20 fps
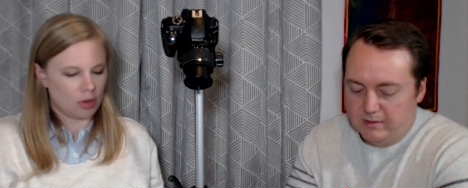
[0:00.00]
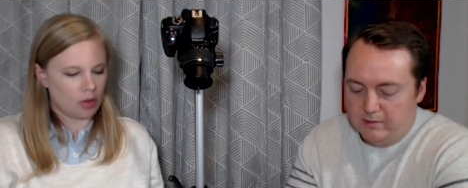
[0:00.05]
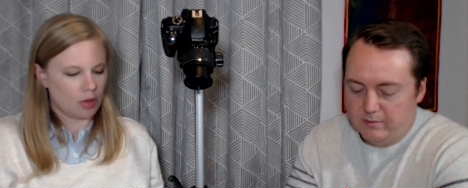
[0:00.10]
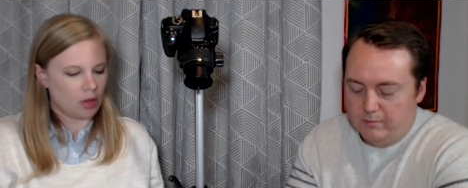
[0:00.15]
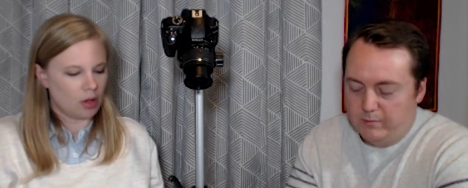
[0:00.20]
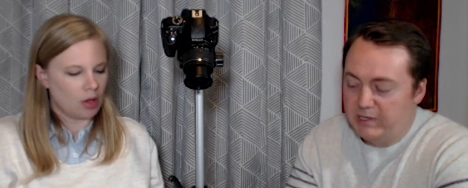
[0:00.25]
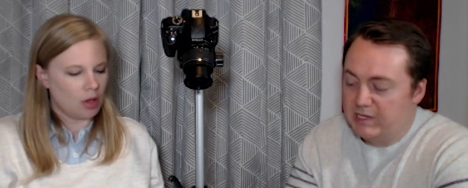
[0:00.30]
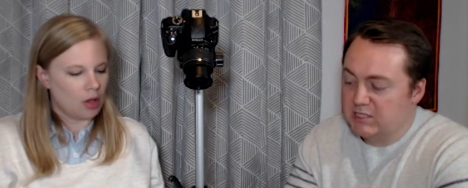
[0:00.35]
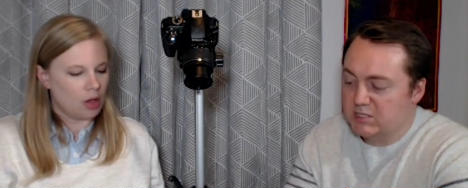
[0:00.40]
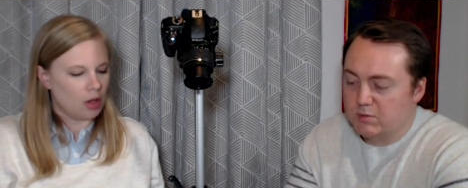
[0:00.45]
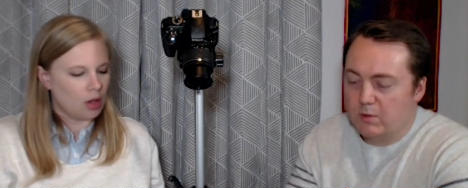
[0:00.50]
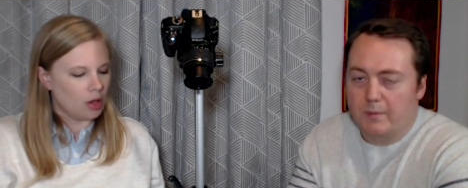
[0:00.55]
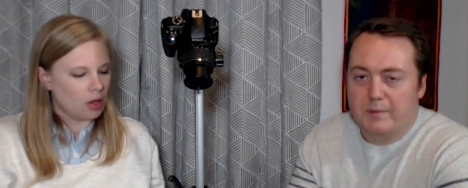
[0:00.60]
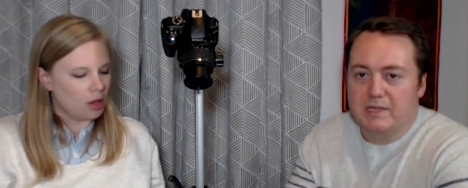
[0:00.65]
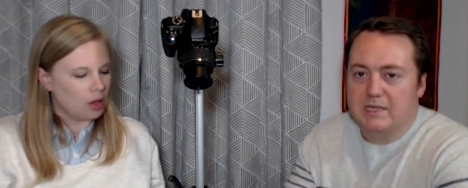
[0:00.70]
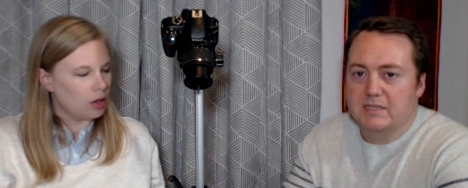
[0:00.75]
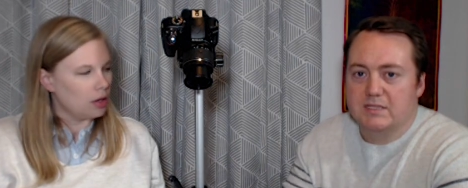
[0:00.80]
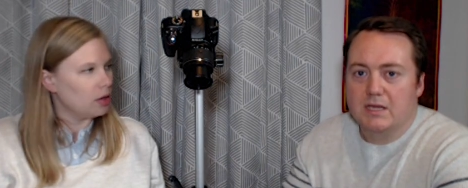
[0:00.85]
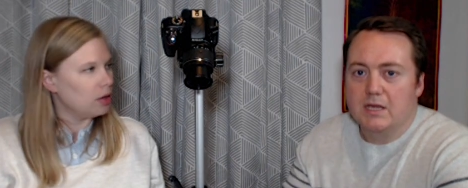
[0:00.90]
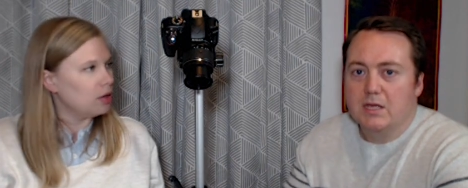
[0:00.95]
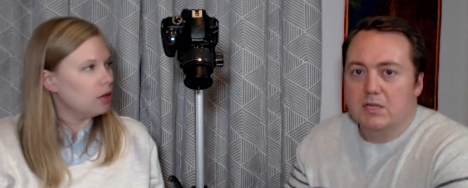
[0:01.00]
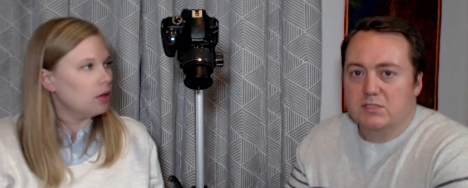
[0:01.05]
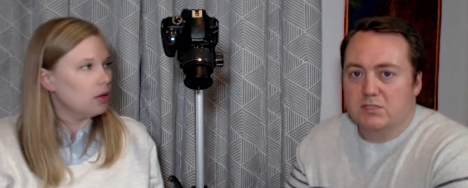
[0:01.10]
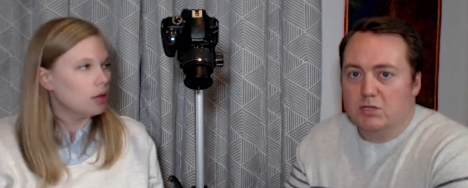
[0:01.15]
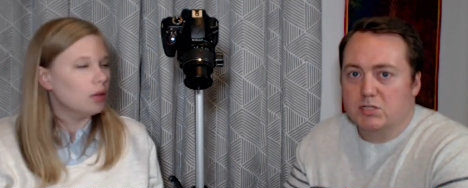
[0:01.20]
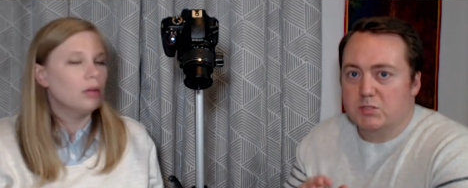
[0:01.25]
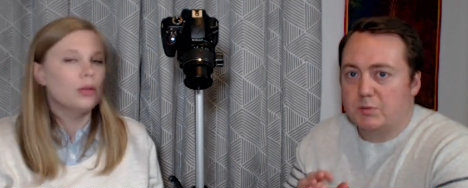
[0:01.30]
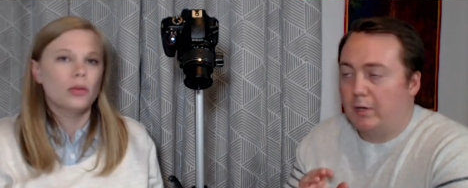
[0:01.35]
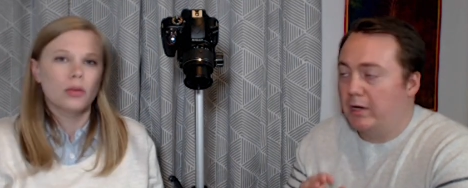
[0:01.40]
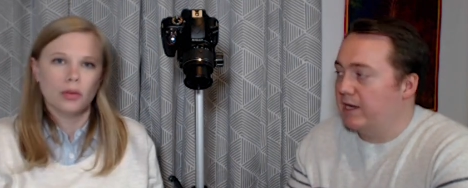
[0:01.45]
Speaker 1: We can swap these. As long
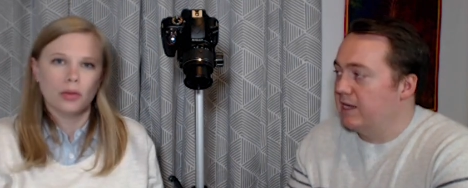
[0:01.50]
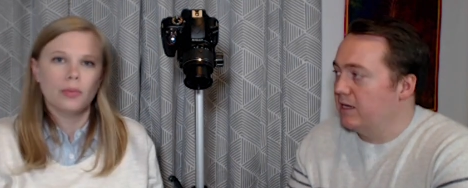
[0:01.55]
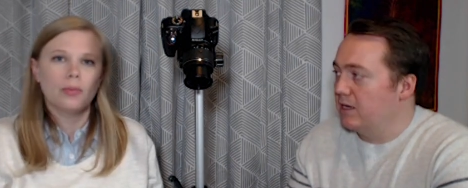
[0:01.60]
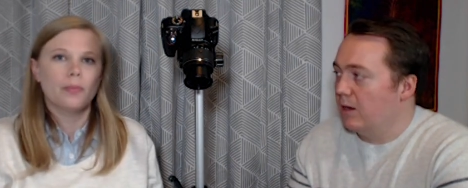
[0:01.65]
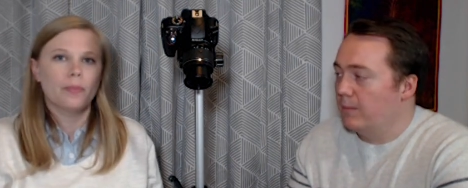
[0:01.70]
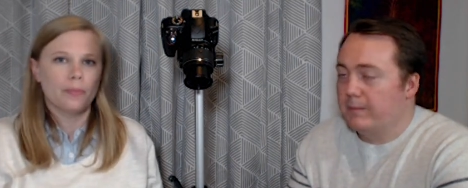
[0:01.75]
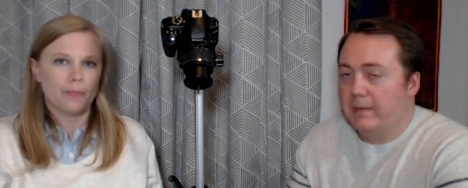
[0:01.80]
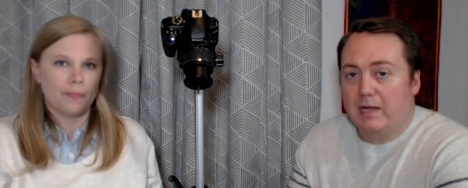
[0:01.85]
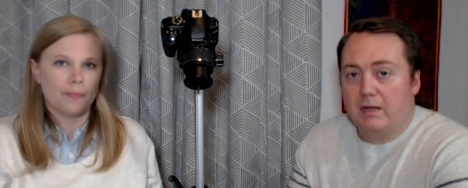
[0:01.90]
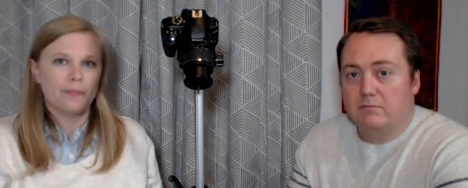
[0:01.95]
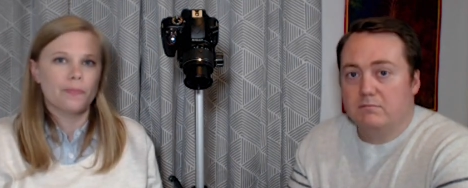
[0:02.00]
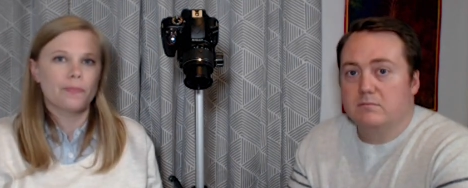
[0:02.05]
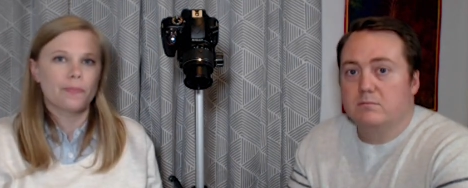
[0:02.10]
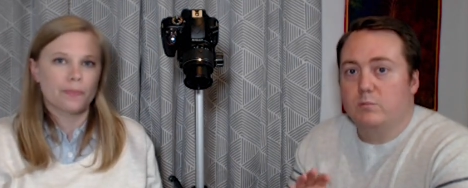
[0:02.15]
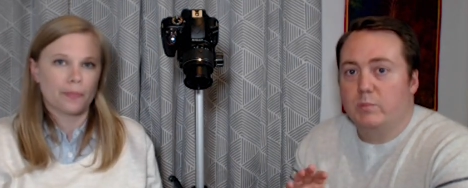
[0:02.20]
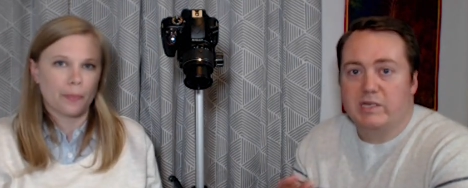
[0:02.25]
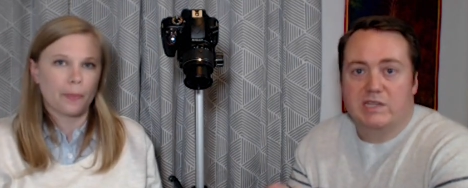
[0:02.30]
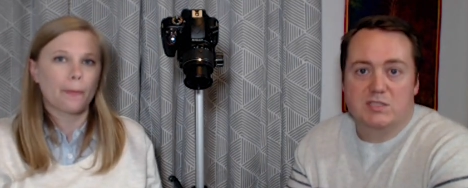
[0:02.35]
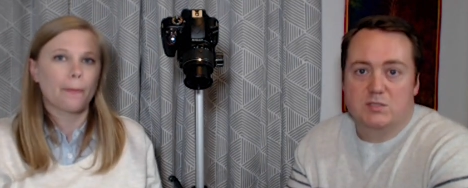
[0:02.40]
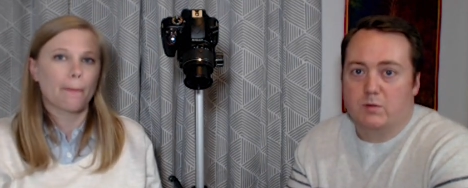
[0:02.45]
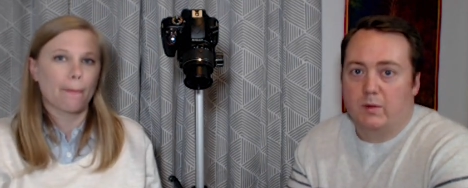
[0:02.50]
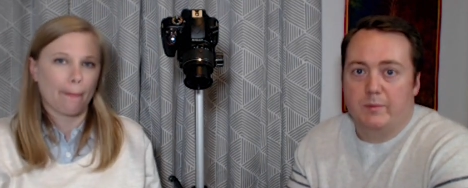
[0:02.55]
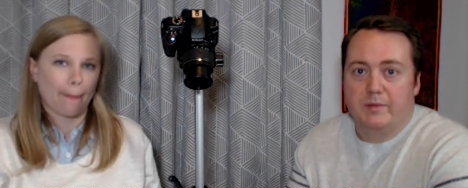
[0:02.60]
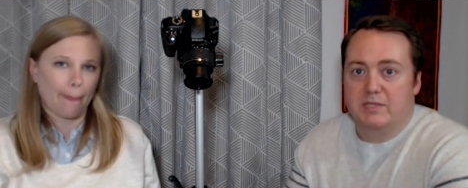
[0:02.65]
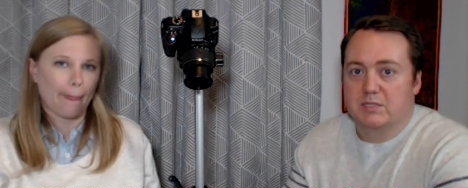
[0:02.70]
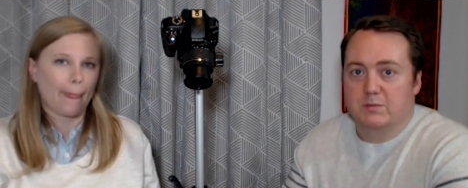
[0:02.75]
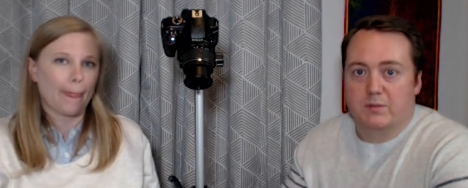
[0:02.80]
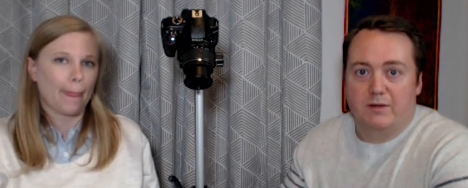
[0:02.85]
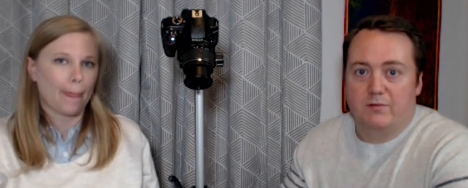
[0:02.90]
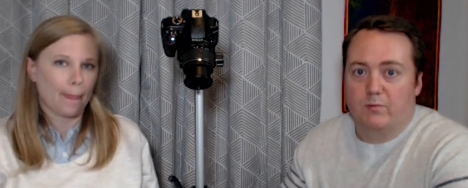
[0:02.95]
as we're not in combat, we can swap these
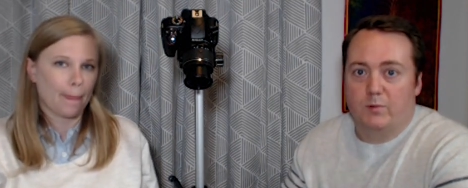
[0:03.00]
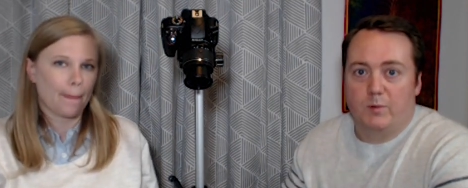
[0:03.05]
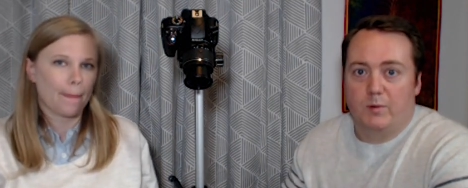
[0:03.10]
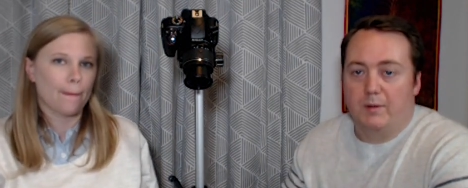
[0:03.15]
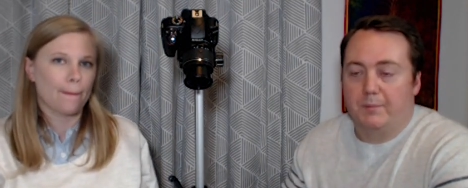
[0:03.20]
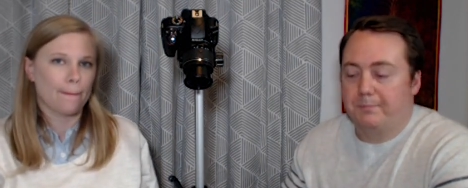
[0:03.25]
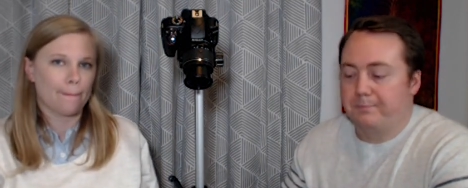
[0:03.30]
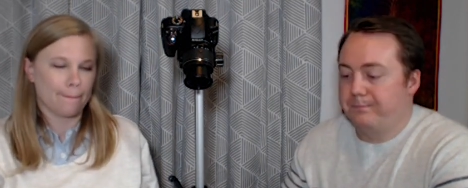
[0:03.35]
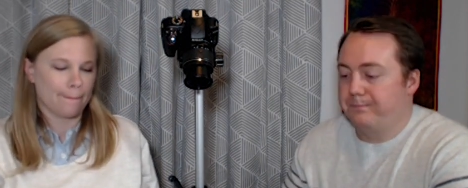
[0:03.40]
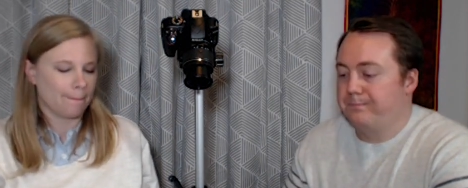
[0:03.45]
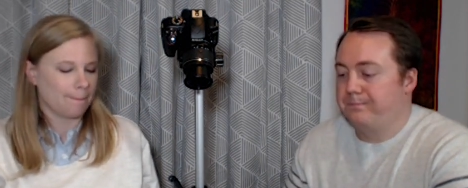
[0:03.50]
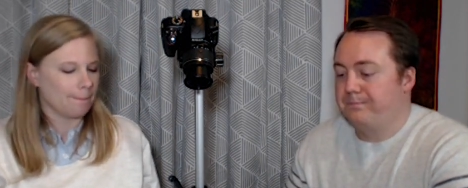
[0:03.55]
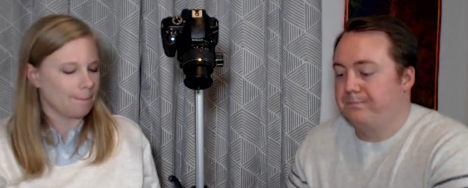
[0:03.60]
whenever we want. Mm-hmm.